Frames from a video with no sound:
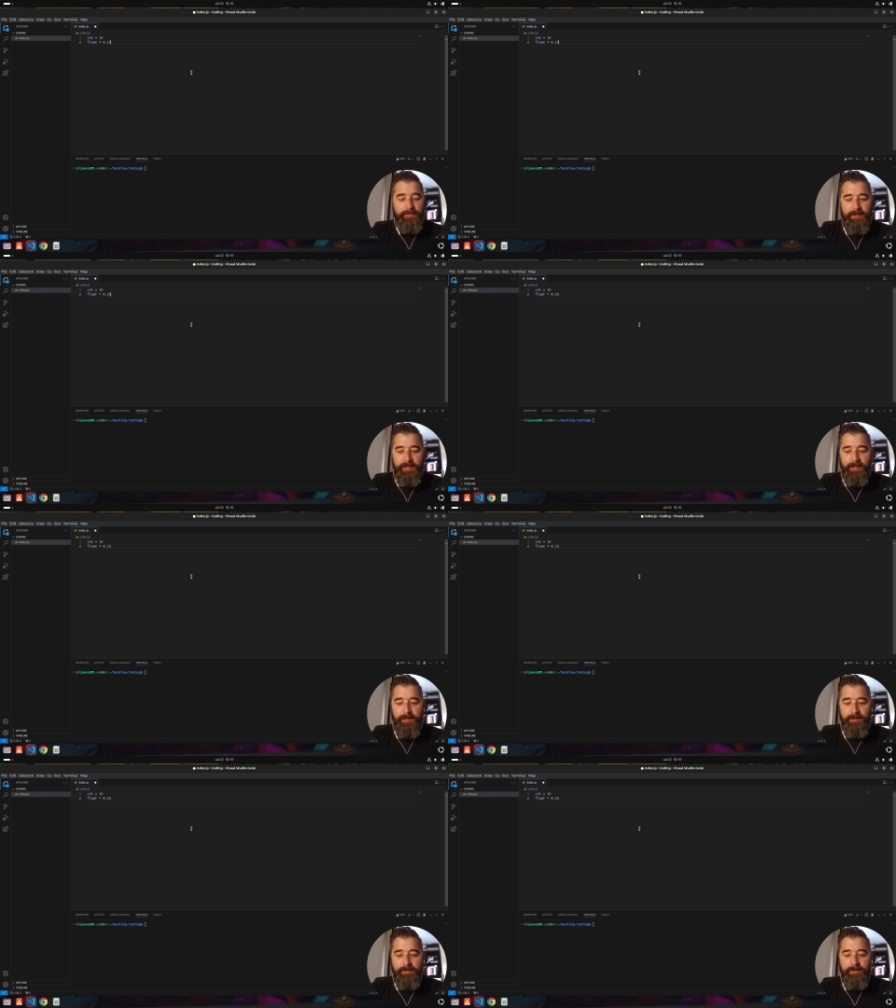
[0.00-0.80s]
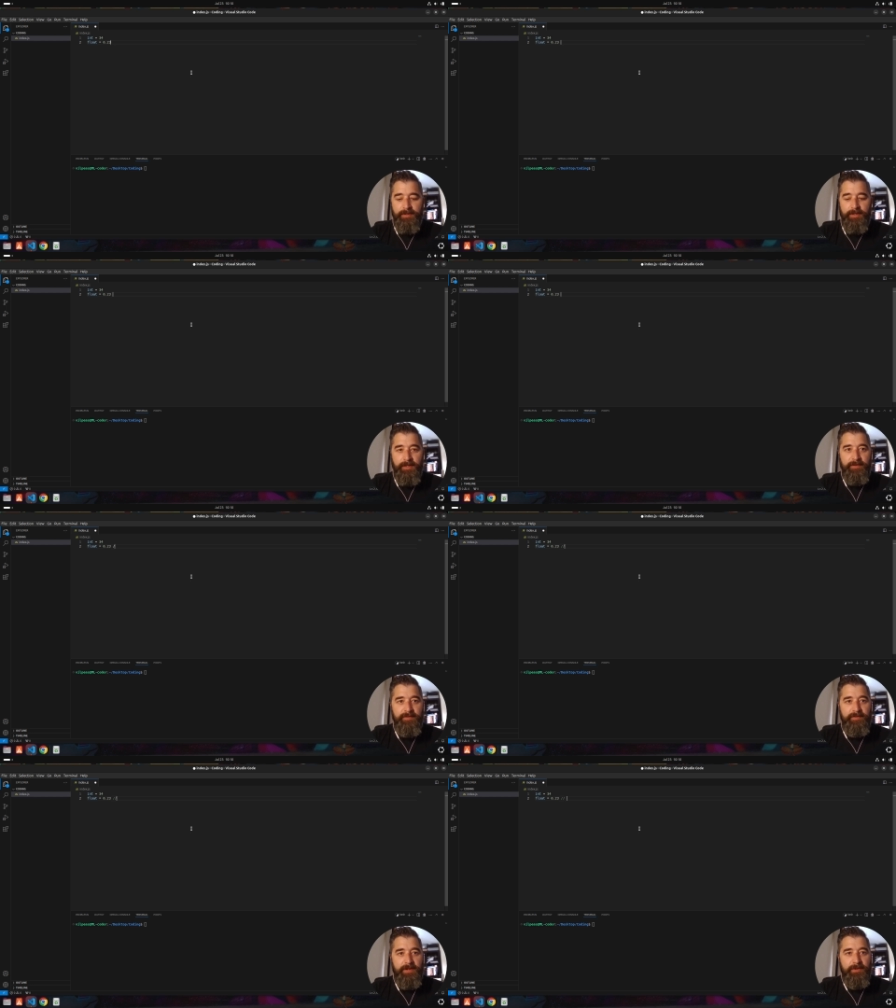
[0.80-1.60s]
and a
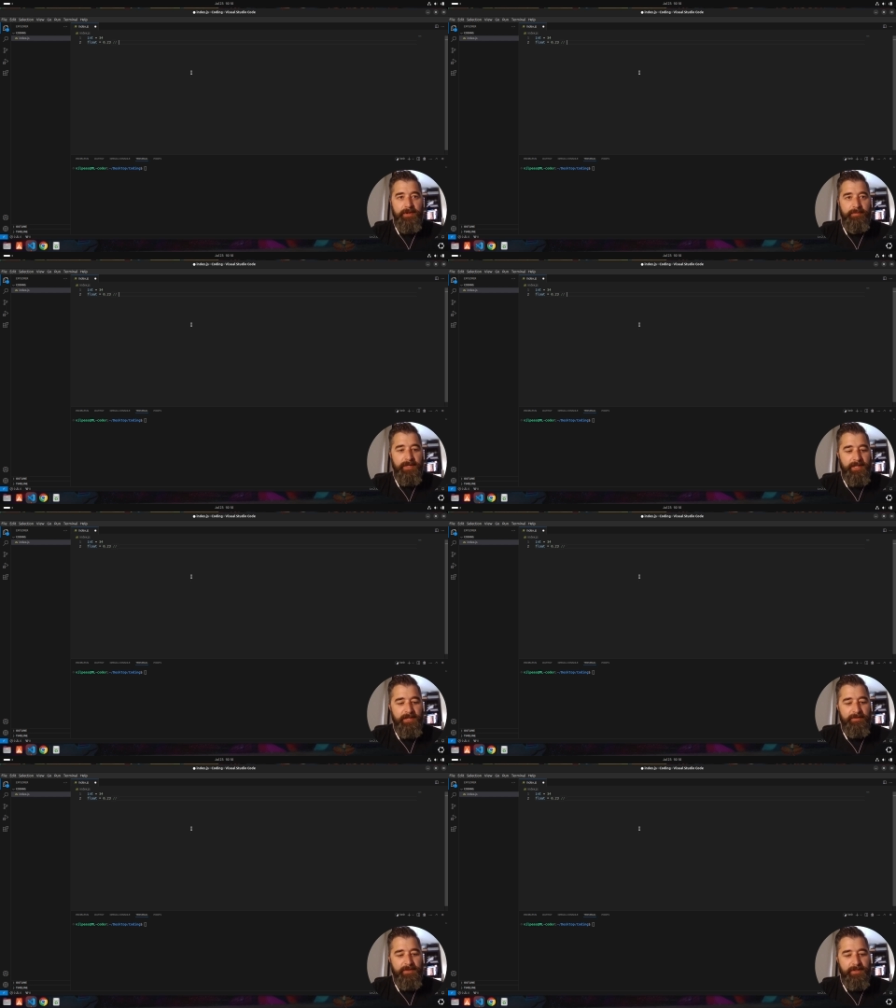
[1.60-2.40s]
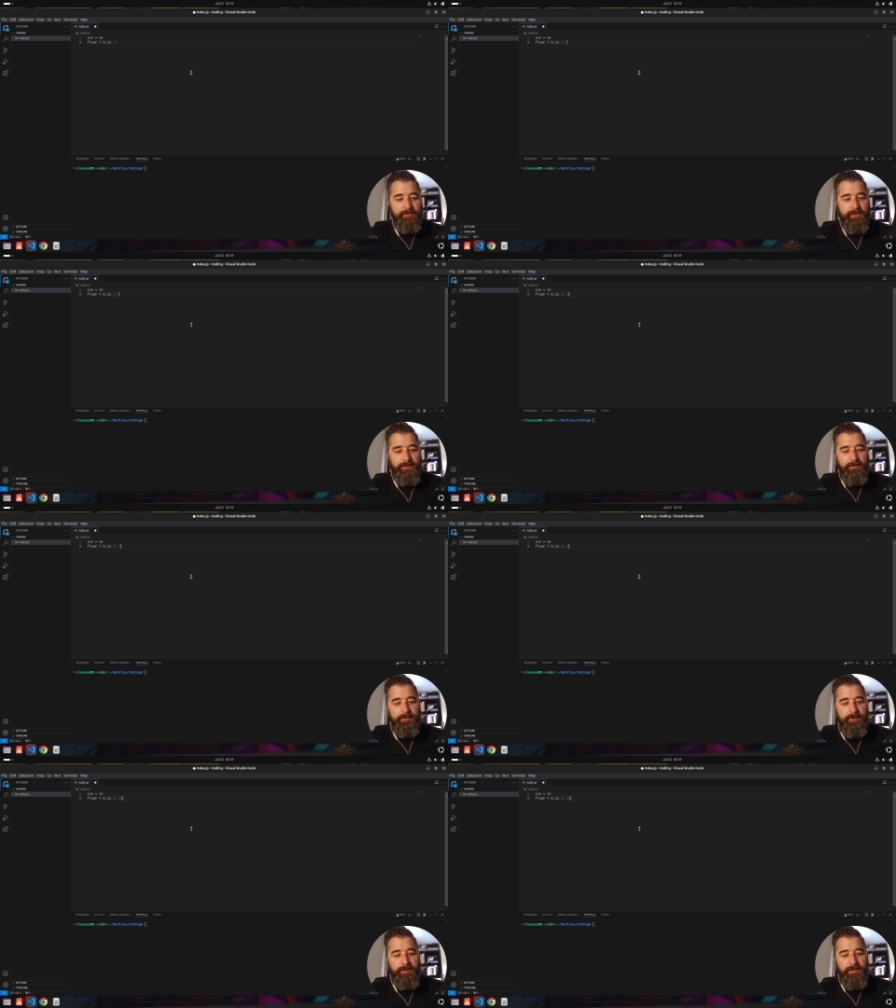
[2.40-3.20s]
float I believe is up to
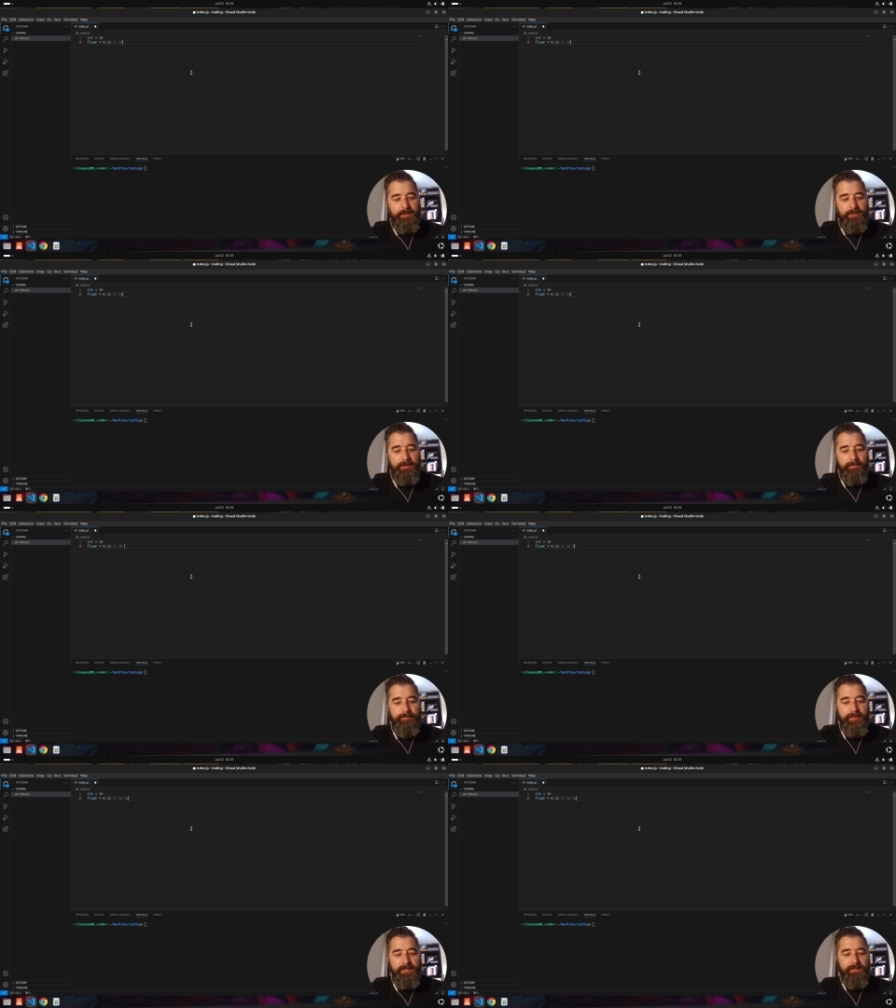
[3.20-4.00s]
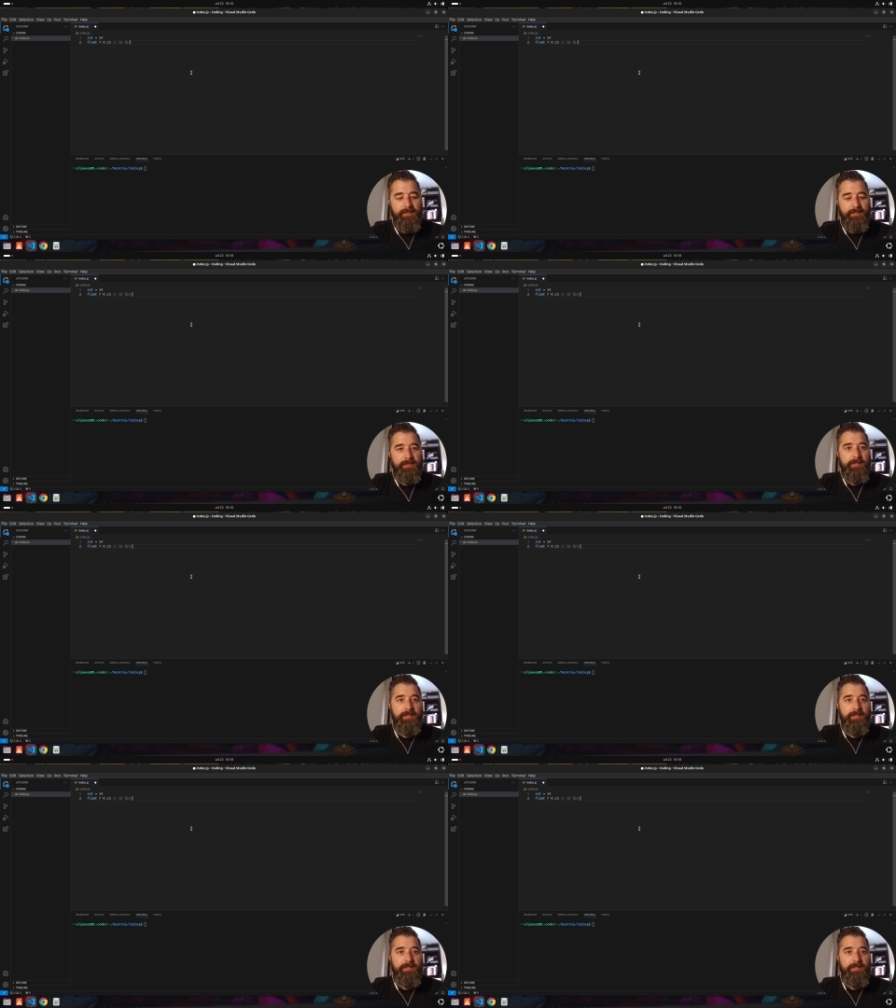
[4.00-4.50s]
32 bits.